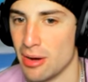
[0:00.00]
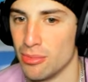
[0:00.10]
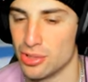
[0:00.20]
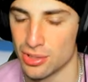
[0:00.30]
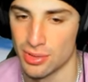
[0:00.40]

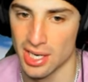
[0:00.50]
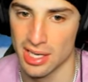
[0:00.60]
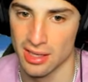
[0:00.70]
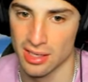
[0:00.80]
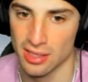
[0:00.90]
more so than
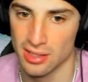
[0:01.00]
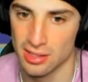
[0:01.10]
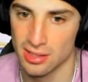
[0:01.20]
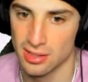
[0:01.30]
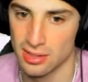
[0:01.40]
anything.
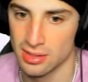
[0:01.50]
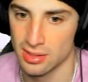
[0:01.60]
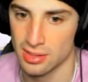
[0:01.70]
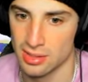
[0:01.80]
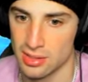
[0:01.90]

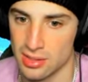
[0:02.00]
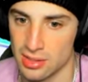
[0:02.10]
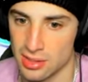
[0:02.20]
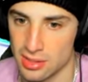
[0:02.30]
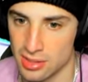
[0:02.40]
So
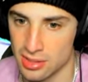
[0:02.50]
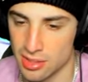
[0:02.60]
we're